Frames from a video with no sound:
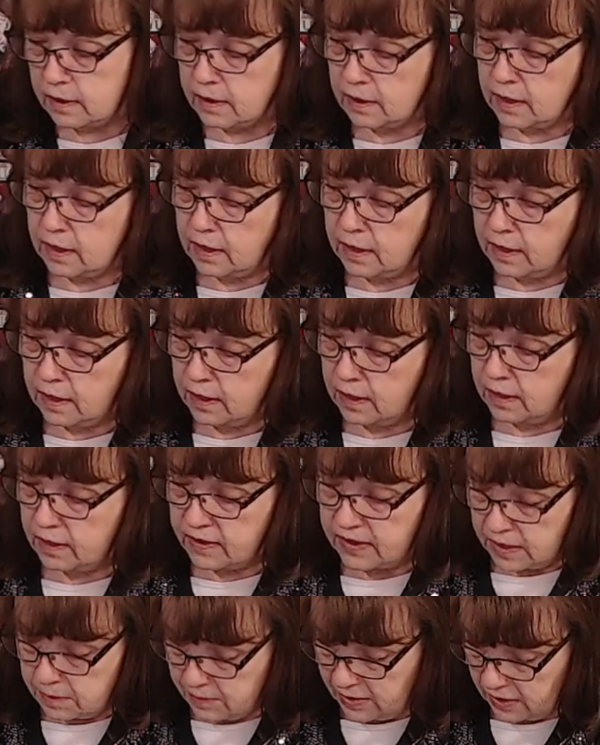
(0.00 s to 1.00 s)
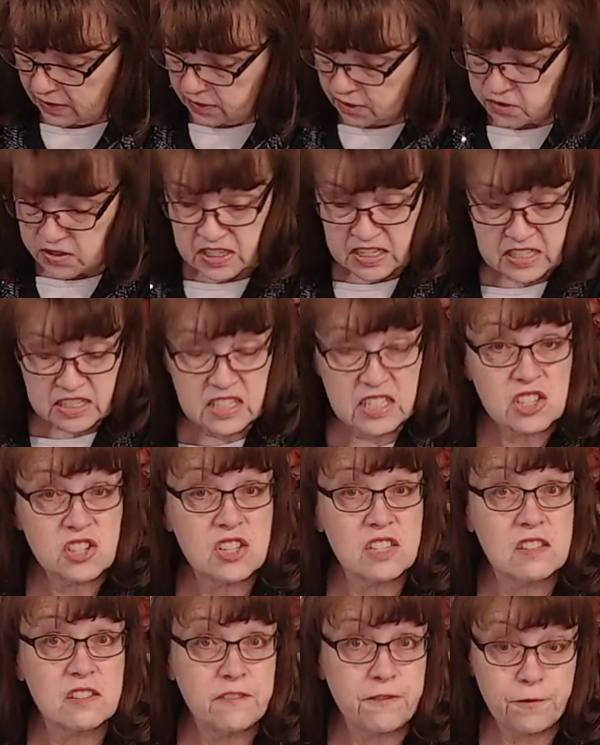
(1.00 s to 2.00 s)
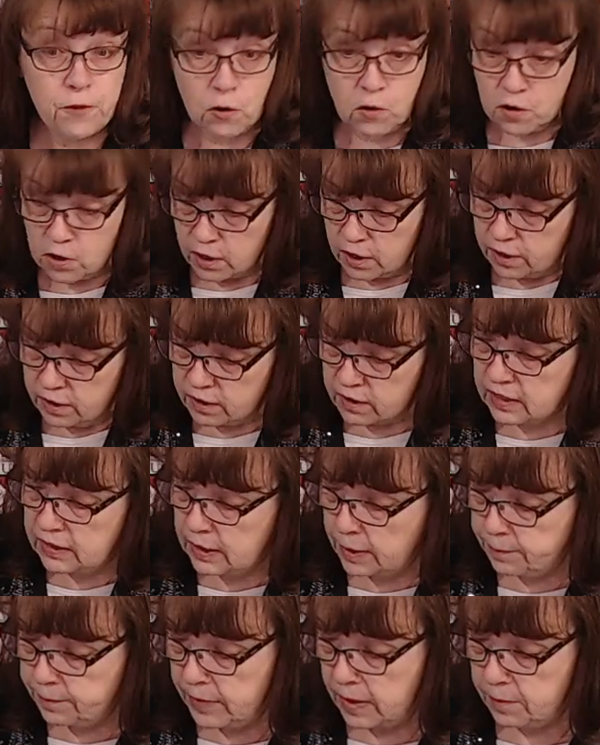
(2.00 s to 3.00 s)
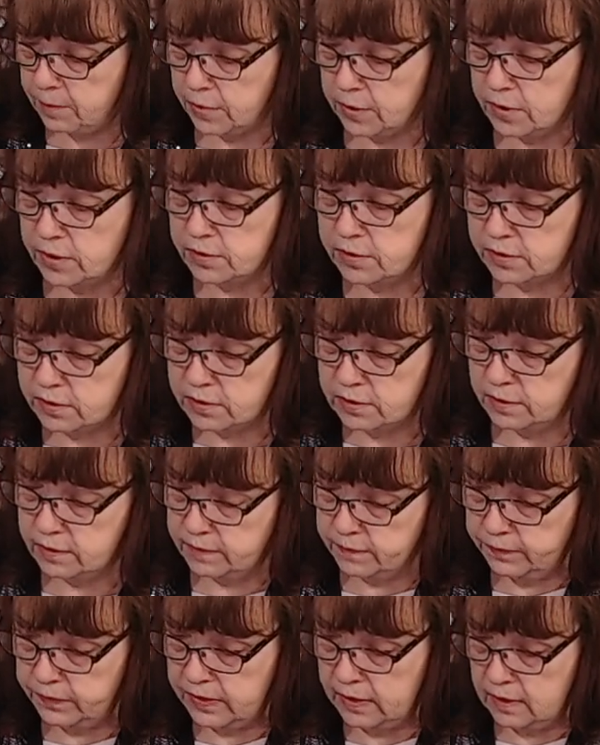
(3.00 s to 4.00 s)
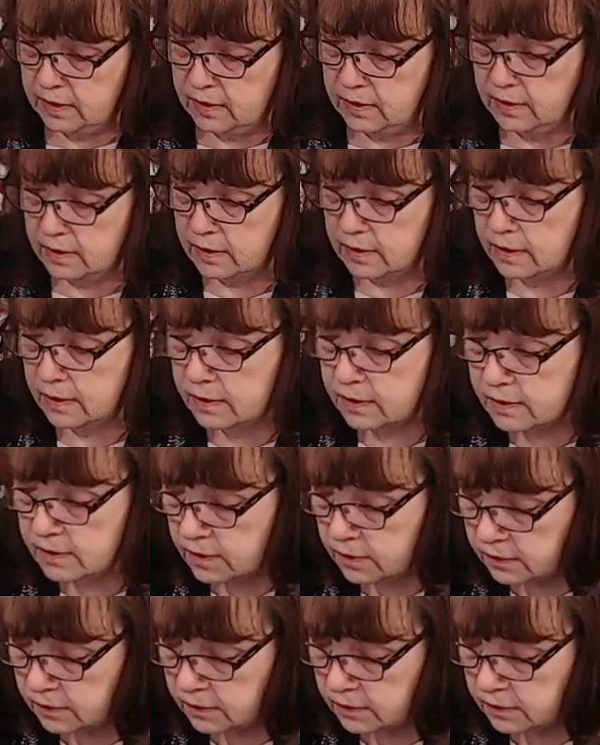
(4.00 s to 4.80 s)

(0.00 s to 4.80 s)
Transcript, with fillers: and they make those decisions for club members. so